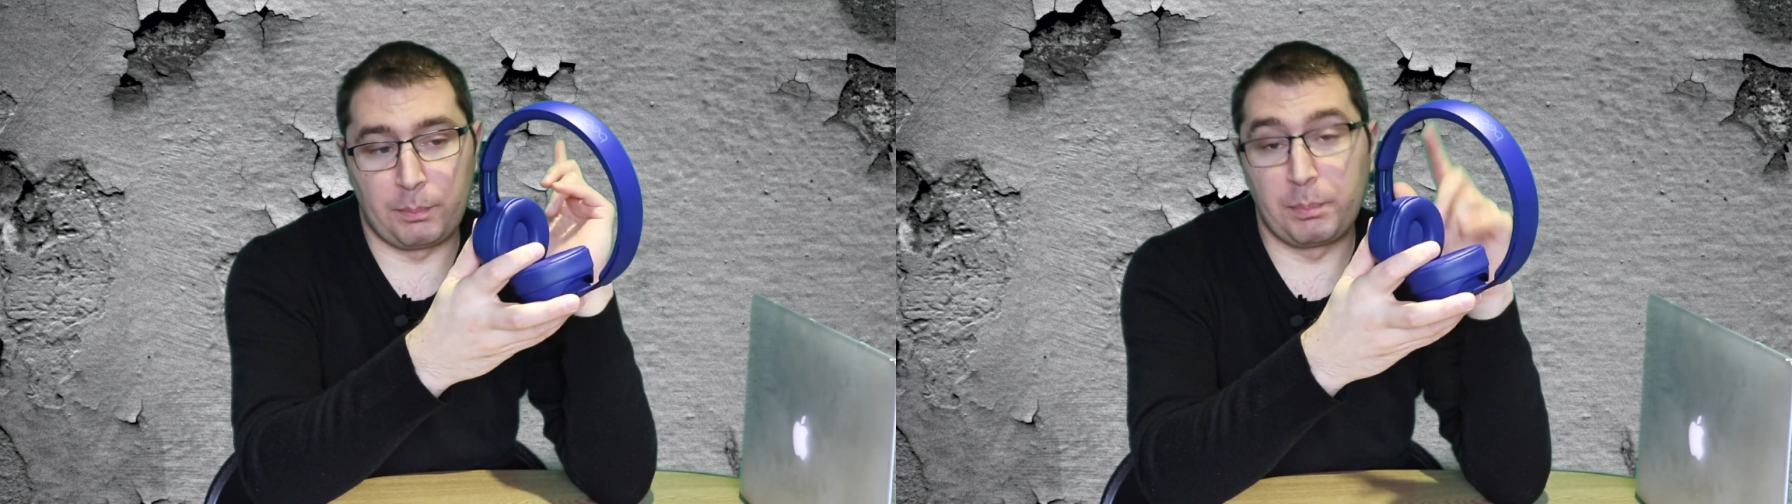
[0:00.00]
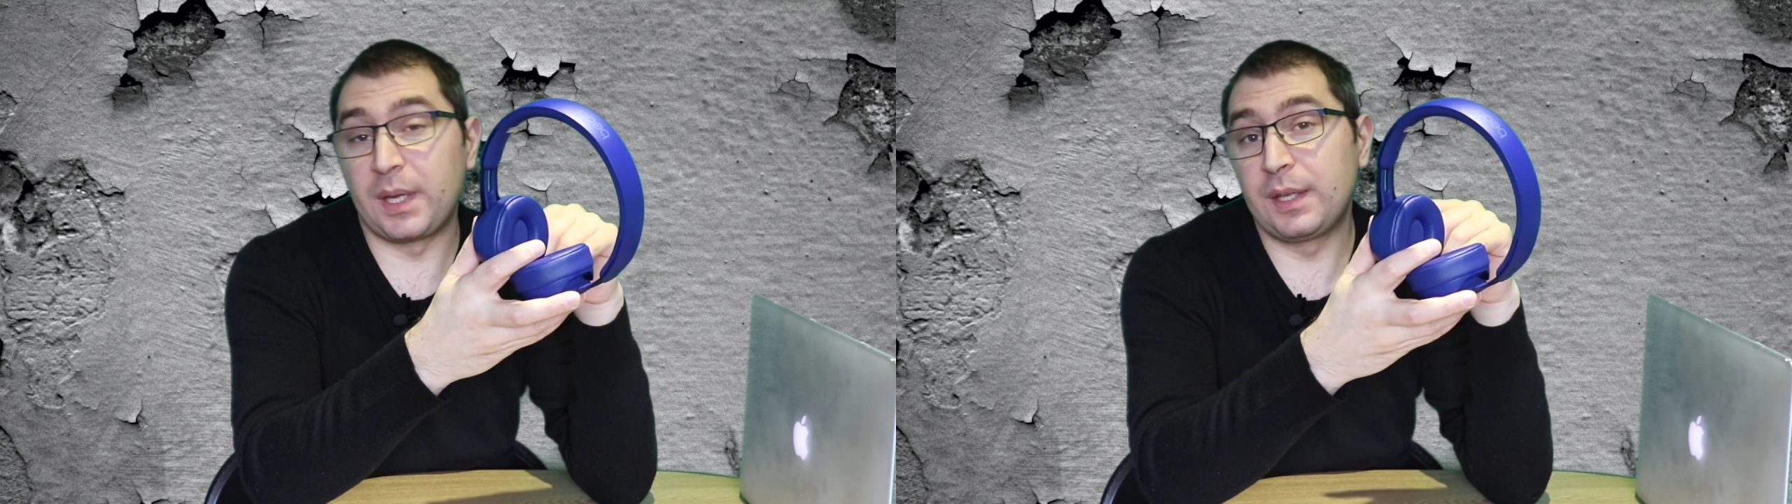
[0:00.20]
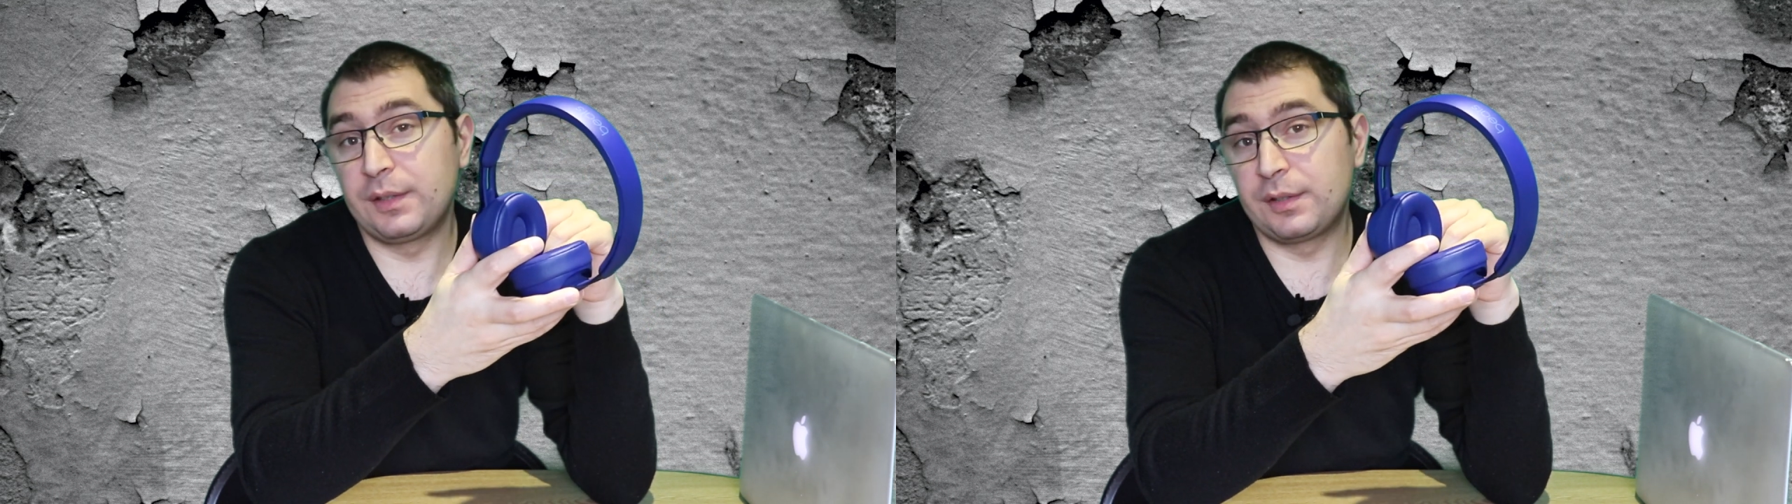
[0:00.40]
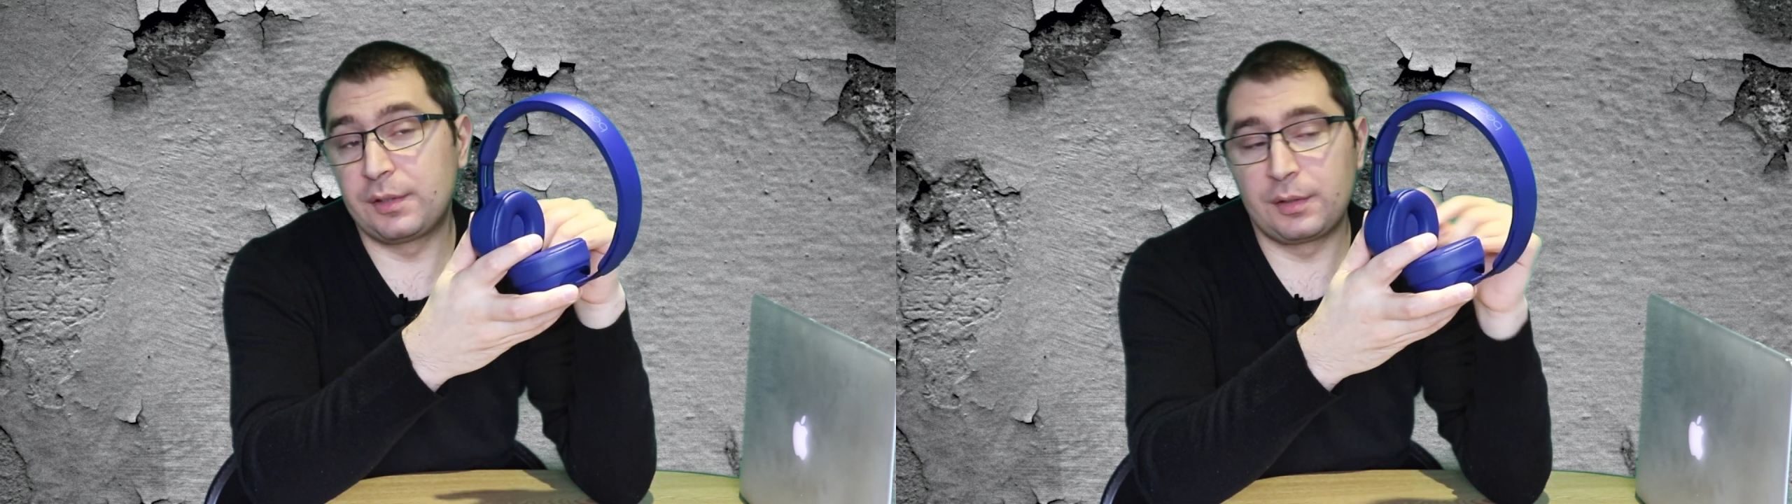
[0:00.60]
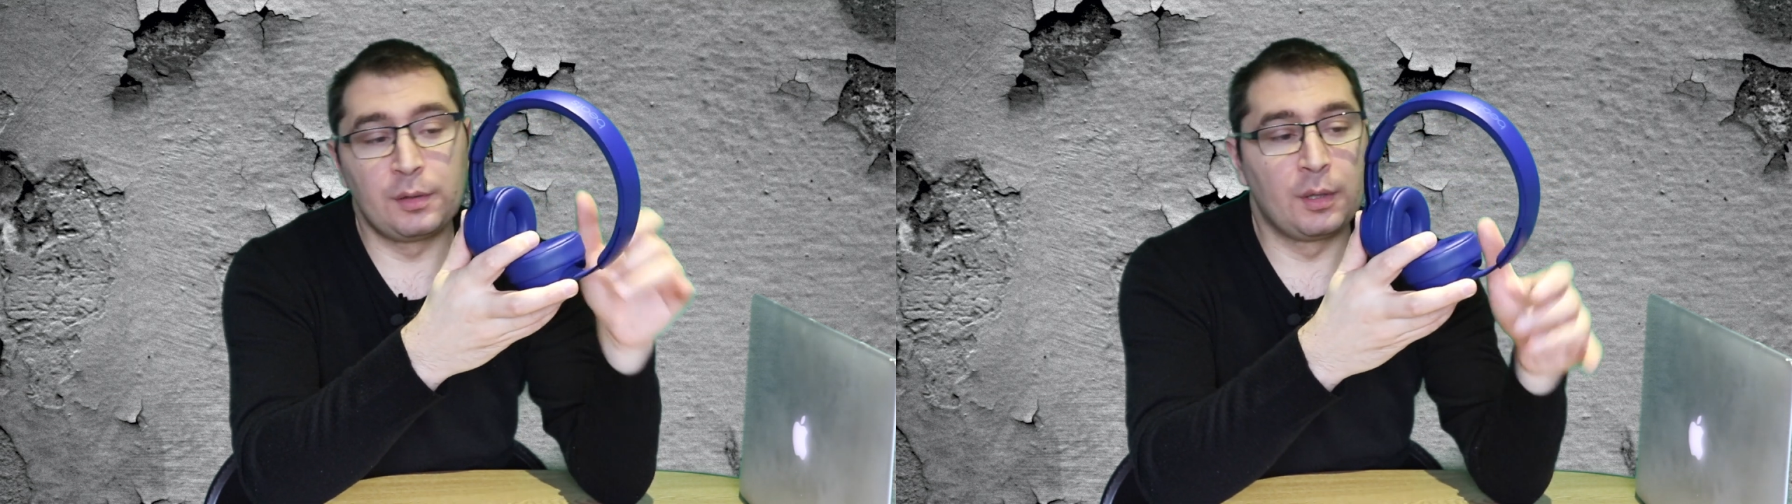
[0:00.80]

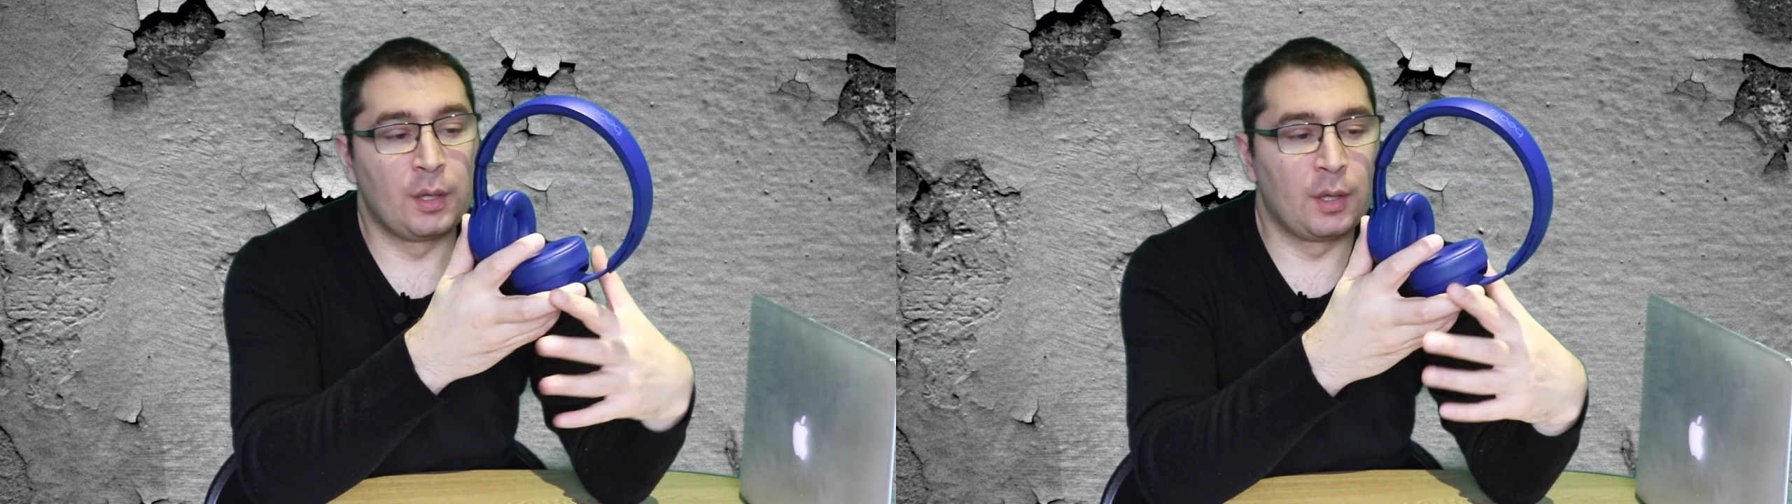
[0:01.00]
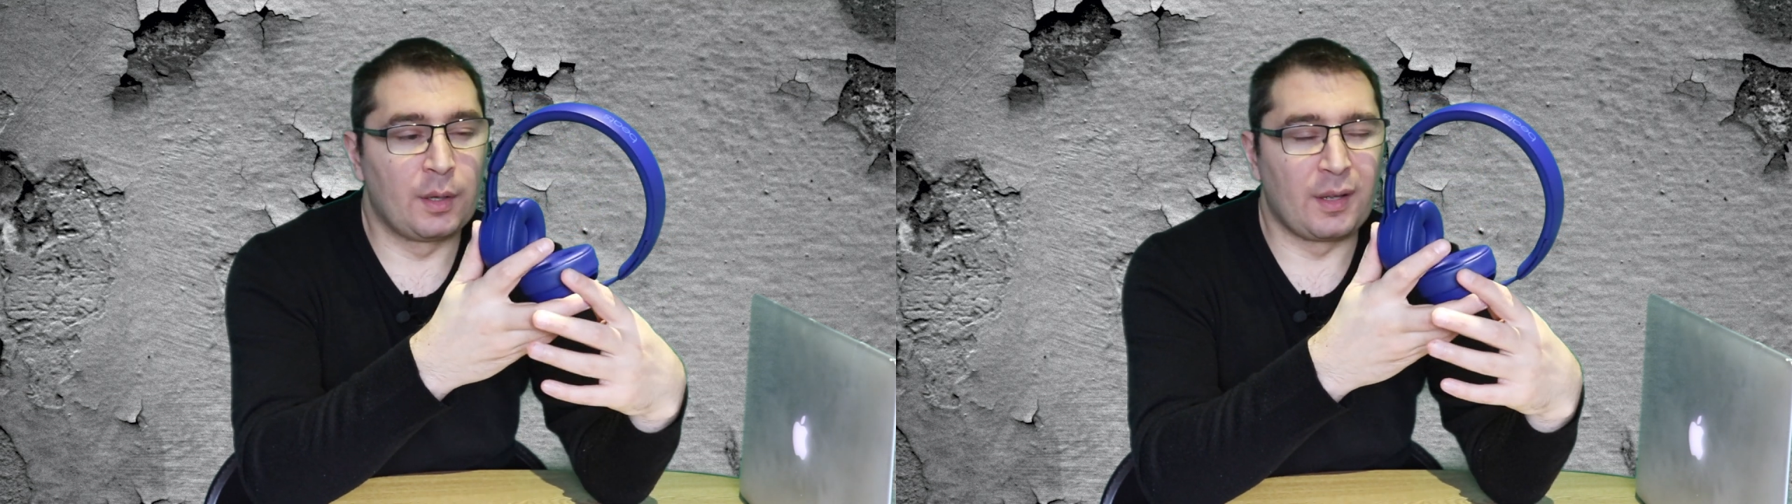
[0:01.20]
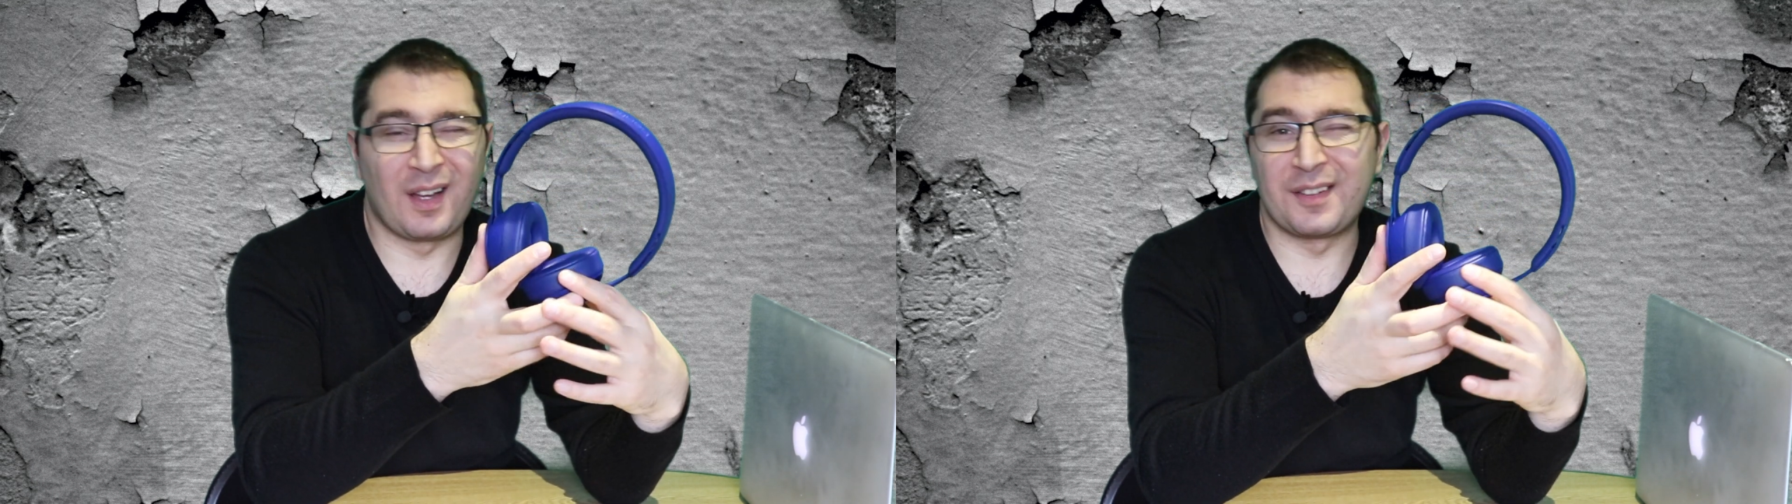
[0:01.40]
Beats, I